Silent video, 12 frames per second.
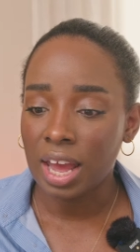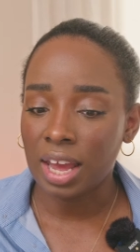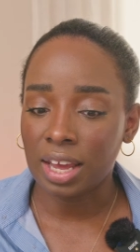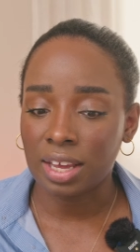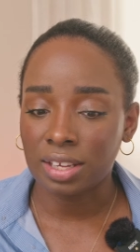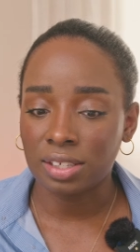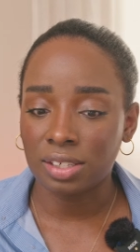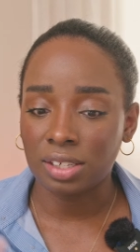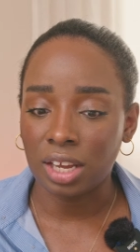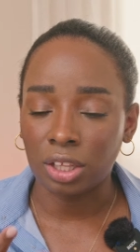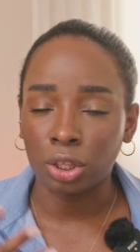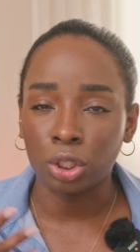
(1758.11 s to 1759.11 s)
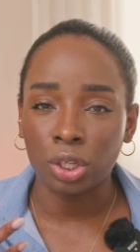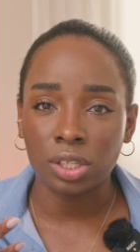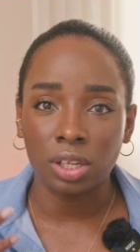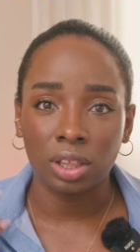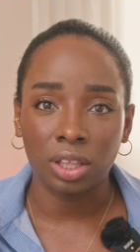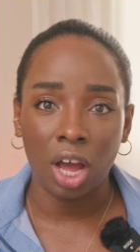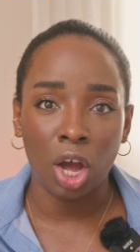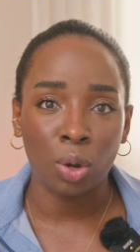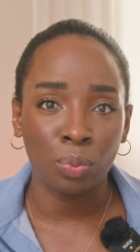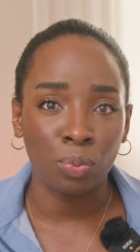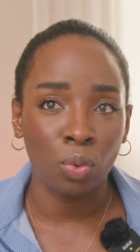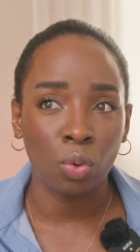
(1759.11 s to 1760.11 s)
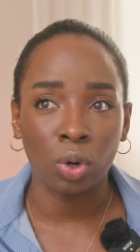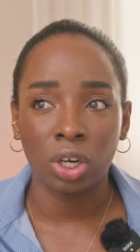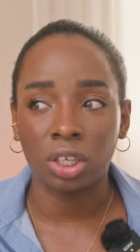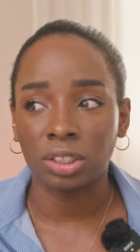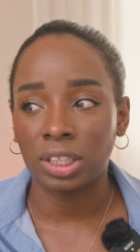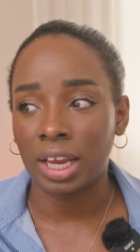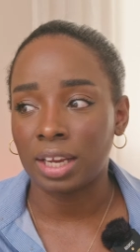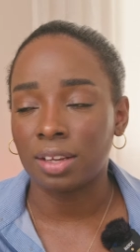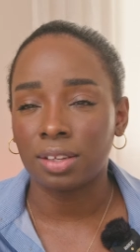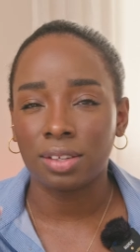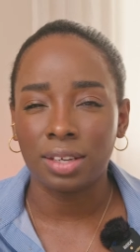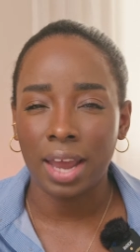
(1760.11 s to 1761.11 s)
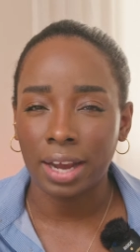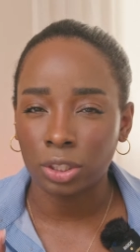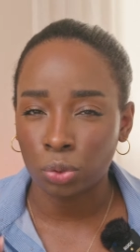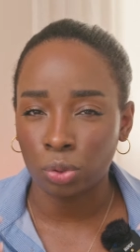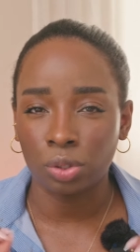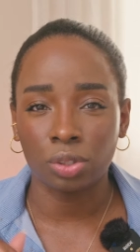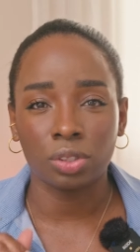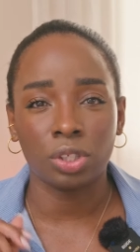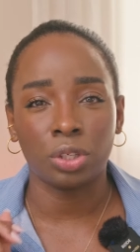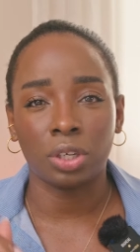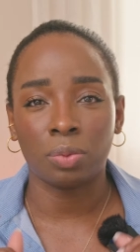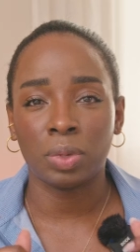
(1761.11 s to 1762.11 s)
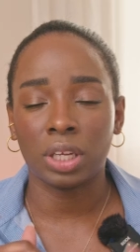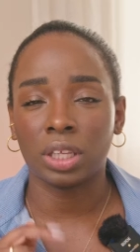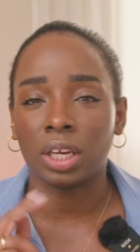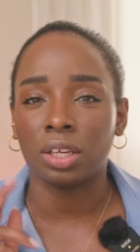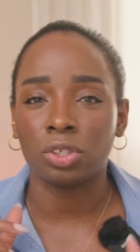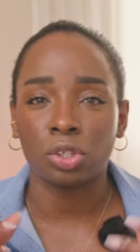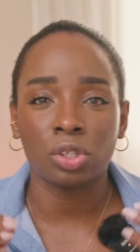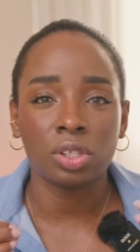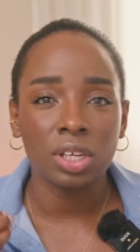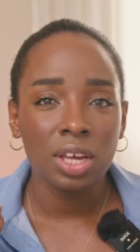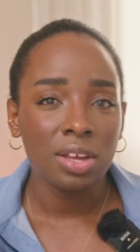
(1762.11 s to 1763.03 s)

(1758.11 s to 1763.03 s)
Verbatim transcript: and it looks a lot more like natural. You know what I mean? Like just